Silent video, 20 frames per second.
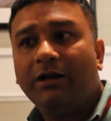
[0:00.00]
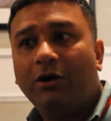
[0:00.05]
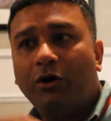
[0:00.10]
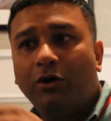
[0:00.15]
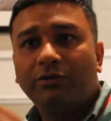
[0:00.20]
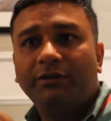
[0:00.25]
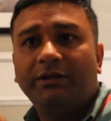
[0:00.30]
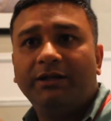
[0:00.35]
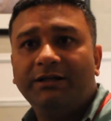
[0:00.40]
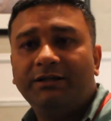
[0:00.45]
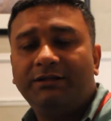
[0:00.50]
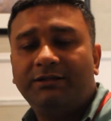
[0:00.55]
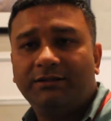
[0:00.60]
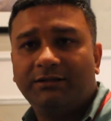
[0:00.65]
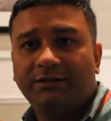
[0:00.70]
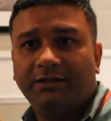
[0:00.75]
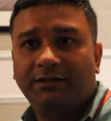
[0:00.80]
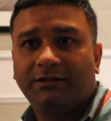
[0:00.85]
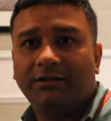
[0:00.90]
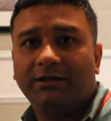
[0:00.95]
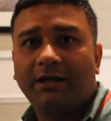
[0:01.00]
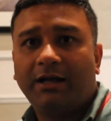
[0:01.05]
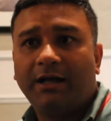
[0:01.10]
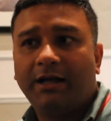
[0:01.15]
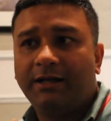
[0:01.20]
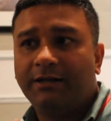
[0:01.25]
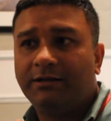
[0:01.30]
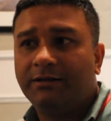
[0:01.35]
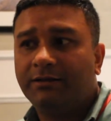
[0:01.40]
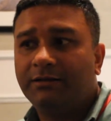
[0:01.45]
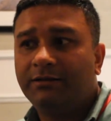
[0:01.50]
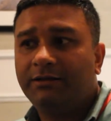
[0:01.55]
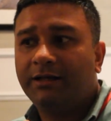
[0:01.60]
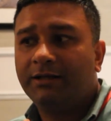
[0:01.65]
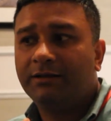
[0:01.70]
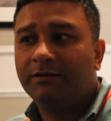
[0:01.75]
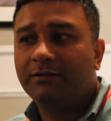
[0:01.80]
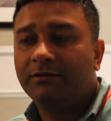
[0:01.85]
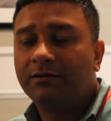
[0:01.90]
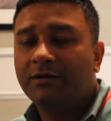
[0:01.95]
on the internet, and
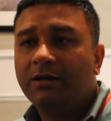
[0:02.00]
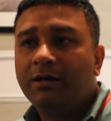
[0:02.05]
then